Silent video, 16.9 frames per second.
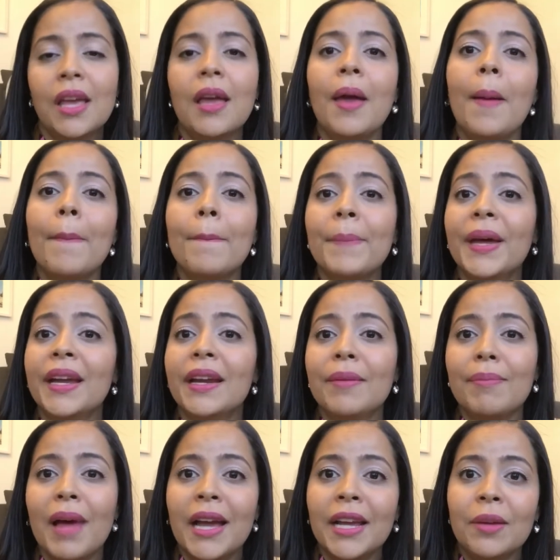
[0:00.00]
But in my
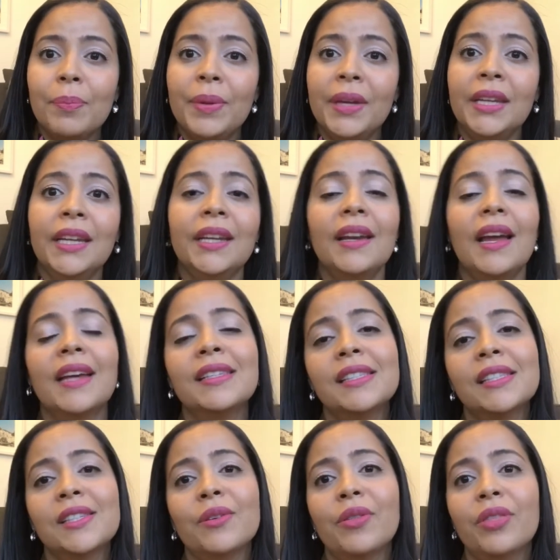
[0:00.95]
opinion, I still
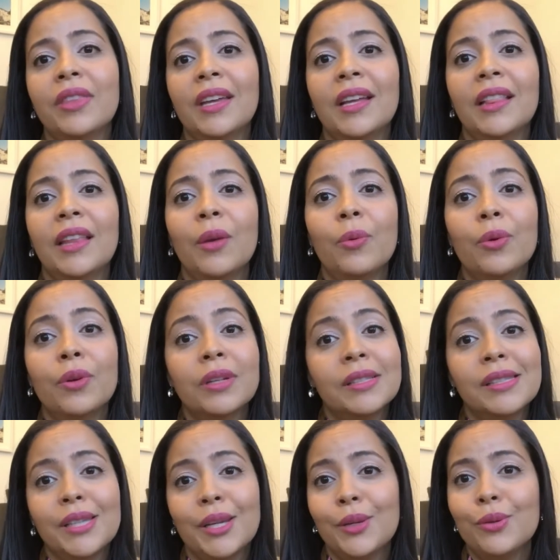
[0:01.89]
think they will
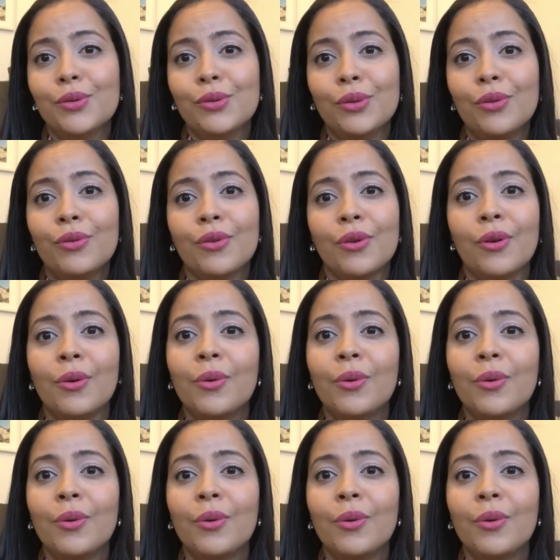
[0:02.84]
continue to grow,